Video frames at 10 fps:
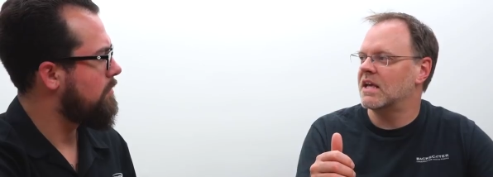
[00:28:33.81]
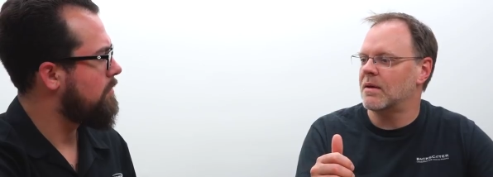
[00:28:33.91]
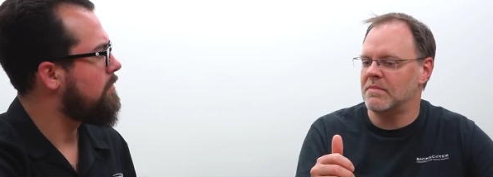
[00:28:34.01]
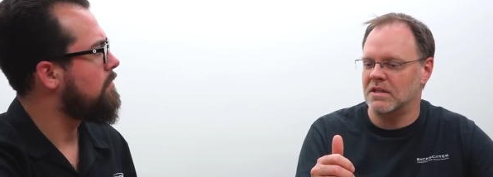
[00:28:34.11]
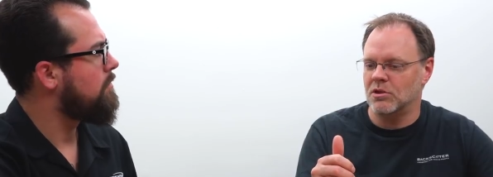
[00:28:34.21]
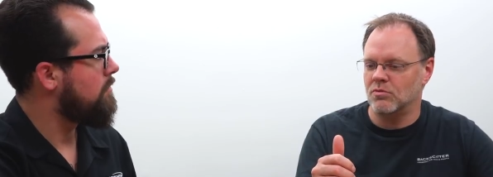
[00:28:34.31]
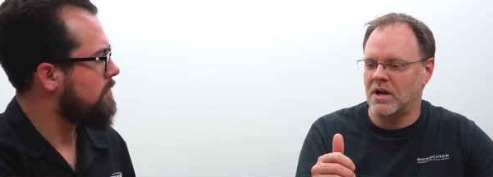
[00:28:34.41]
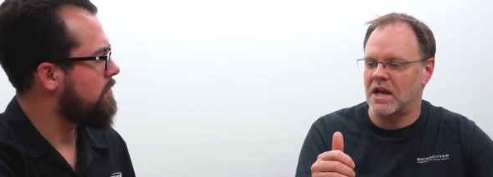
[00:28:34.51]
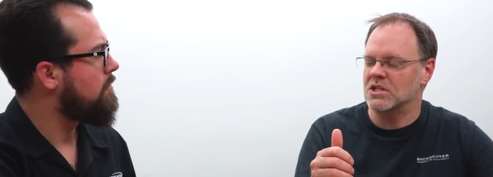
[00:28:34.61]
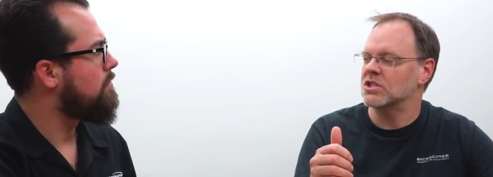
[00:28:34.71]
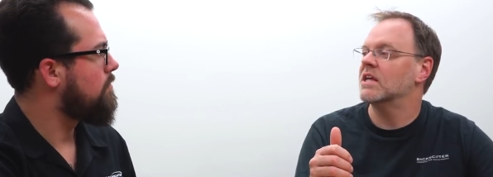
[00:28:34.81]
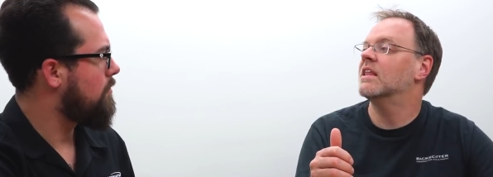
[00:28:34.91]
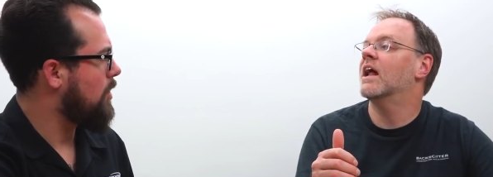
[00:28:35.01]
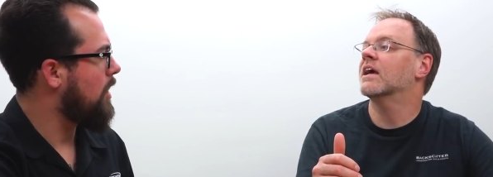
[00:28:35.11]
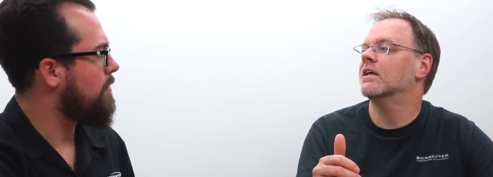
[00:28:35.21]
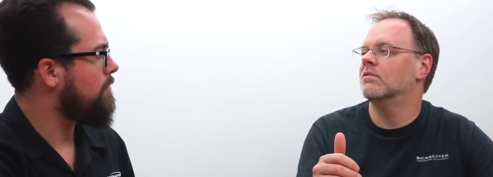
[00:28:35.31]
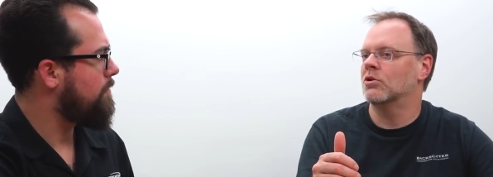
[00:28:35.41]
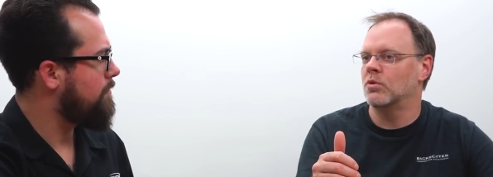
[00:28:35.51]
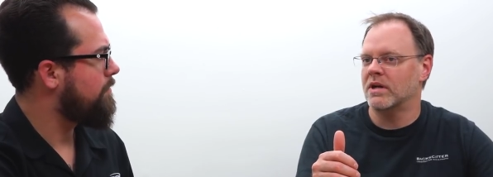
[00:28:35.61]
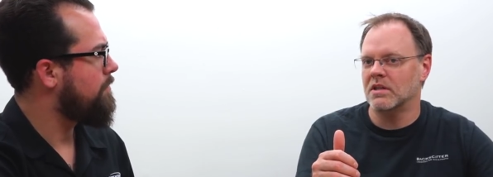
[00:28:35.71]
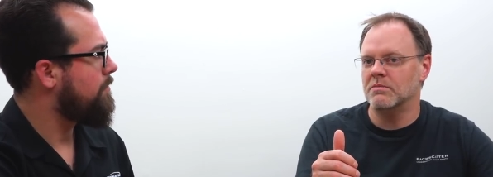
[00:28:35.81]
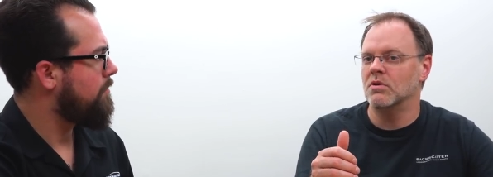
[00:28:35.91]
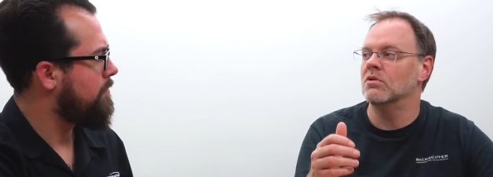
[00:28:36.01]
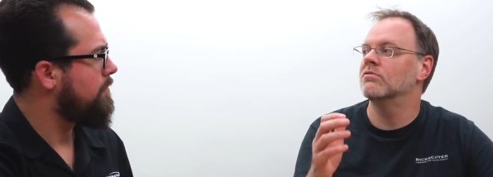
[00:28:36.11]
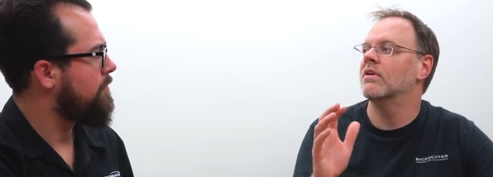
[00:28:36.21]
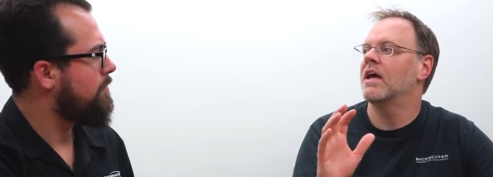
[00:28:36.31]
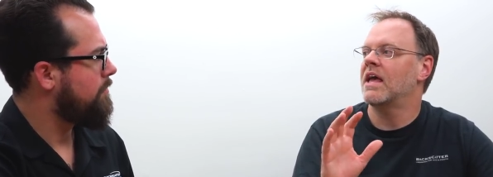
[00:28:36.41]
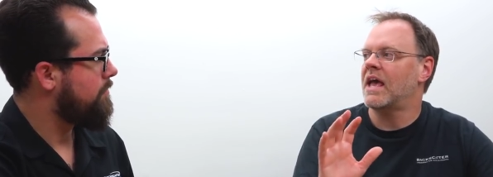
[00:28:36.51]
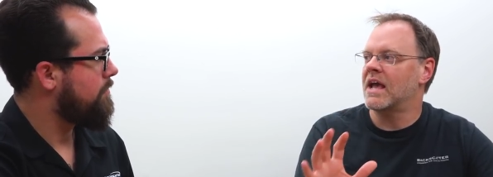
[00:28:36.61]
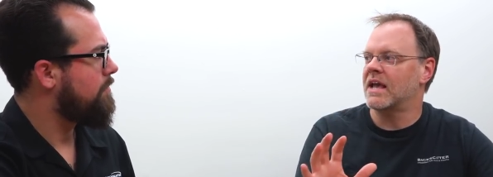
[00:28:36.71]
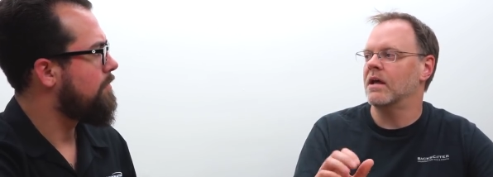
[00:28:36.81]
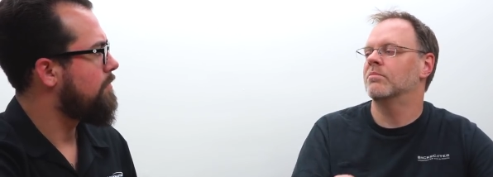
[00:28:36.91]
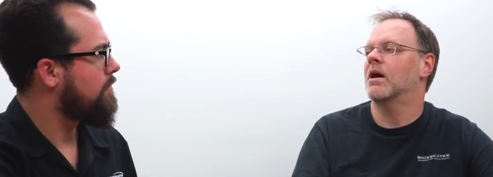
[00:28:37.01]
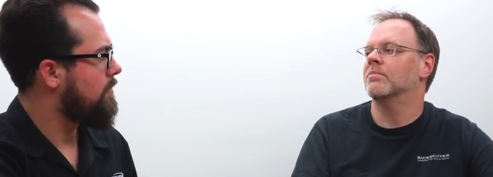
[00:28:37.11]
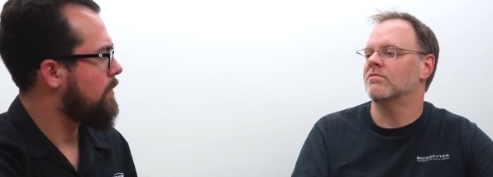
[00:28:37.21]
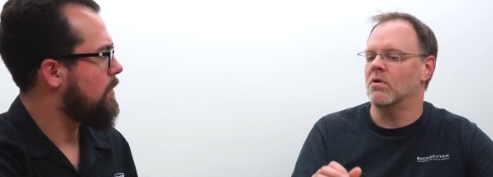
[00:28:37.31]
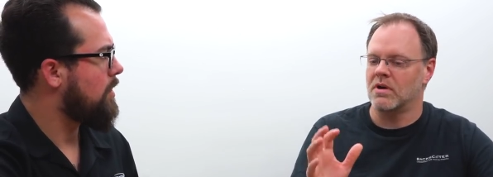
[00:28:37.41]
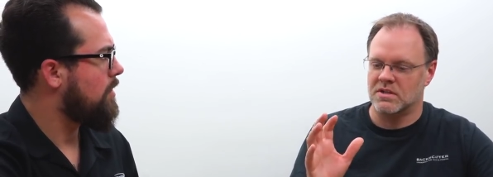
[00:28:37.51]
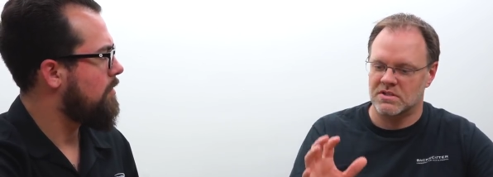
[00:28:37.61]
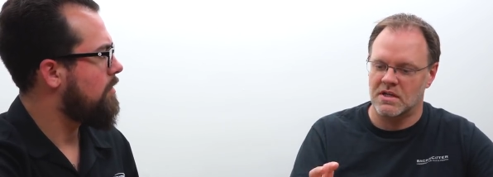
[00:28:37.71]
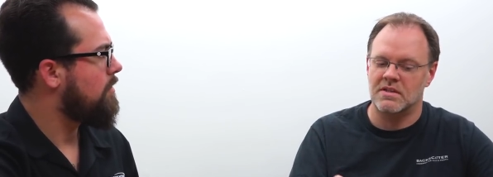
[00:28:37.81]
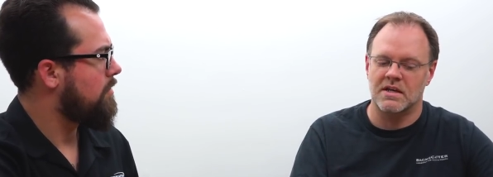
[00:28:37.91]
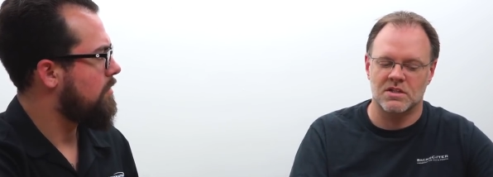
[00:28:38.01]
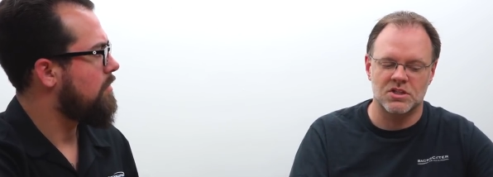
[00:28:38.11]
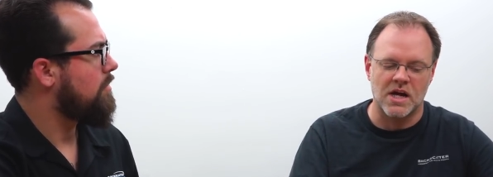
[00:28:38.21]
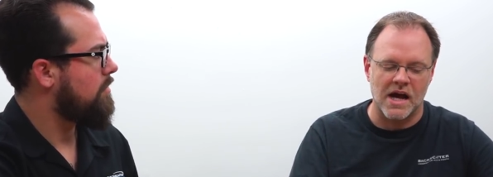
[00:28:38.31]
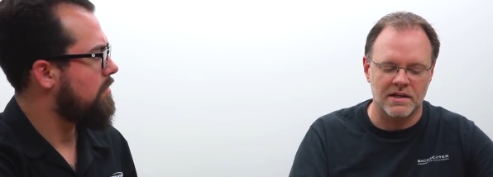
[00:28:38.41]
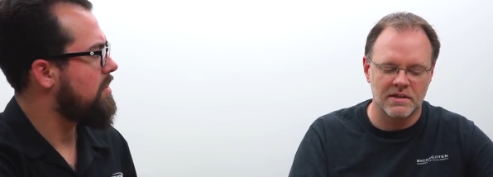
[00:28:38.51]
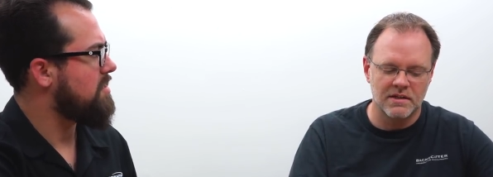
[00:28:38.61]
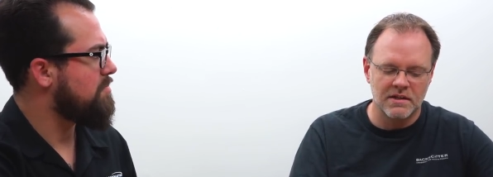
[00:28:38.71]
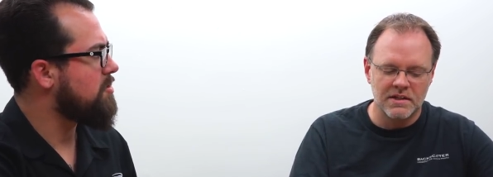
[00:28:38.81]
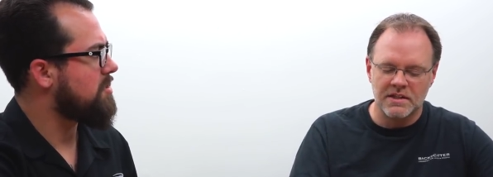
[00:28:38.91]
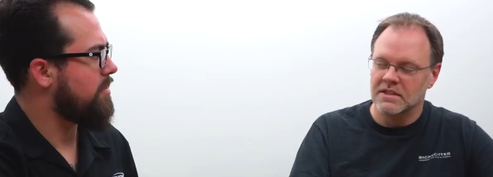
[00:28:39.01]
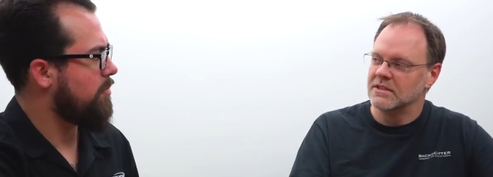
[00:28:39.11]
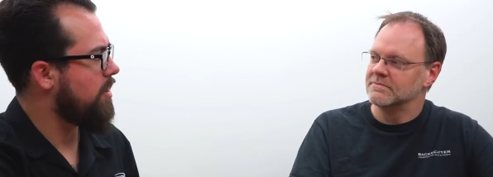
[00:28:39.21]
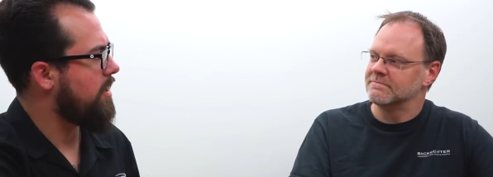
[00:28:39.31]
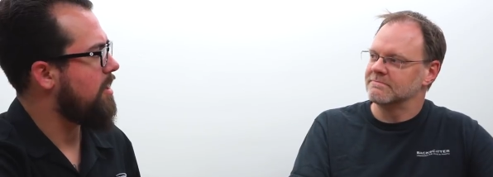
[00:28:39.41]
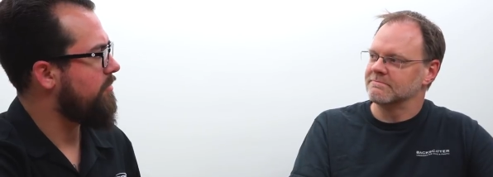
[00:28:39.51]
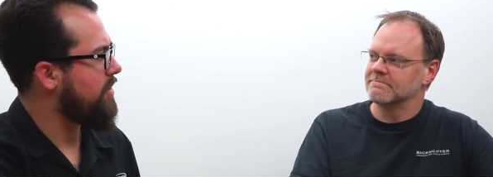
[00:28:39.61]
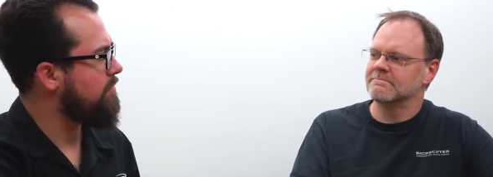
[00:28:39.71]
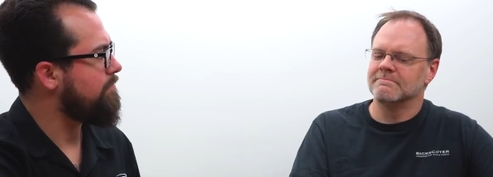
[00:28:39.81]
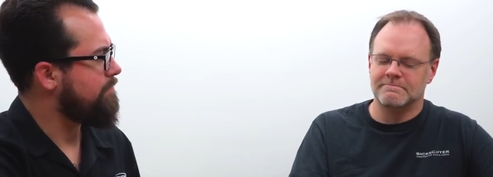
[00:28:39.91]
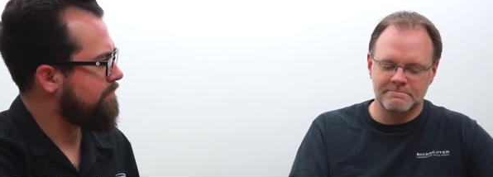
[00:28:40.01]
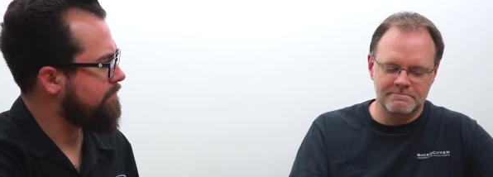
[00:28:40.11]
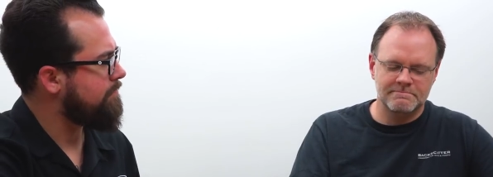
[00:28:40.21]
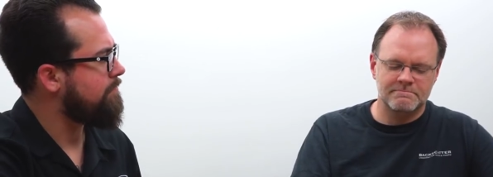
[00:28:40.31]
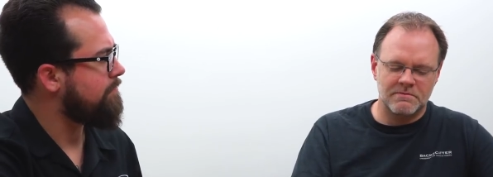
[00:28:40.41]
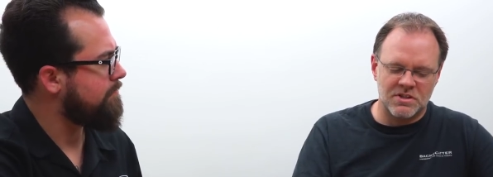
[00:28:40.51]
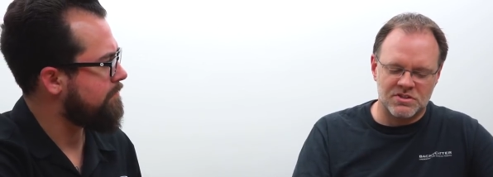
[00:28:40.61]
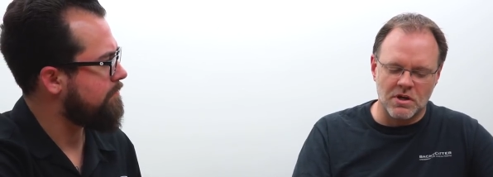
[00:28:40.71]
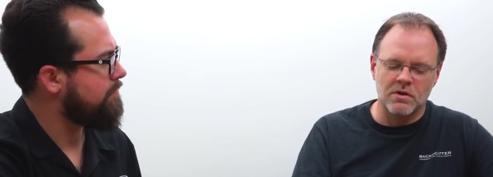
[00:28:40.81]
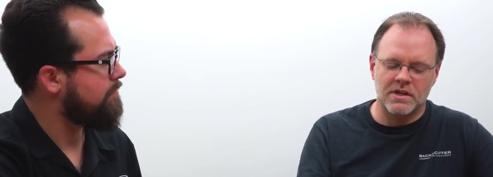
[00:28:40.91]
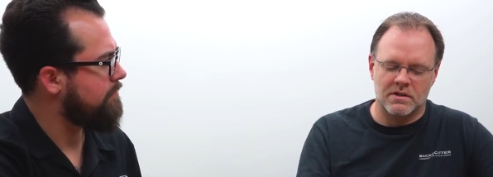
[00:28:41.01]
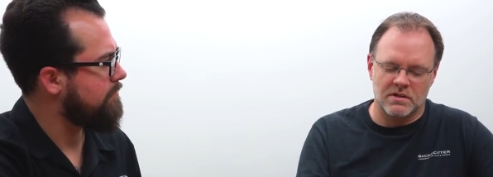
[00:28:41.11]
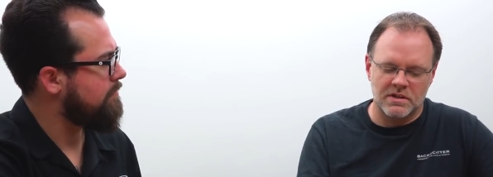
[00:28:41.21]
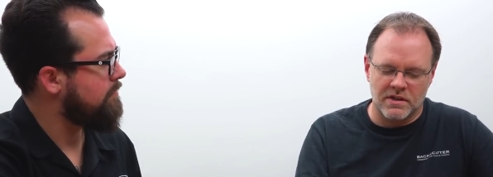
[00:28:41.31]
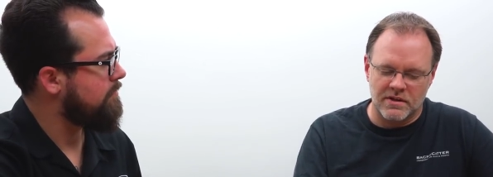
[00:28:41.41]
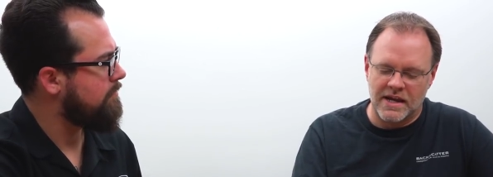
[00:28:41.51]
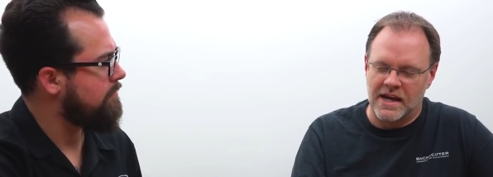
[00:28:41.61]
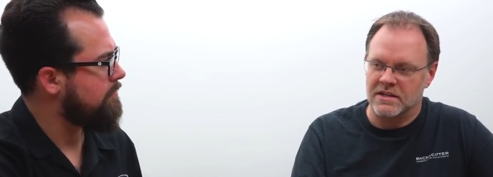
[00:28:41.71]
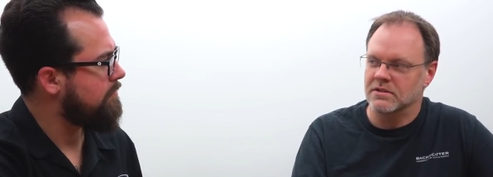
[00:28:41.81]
Speaker 1: it could get me in the range and then I can quickly move and get proper focus and take the shot.
Speaker 2: Takes most of the work out of it.
Speaker 1: The Sony, on the other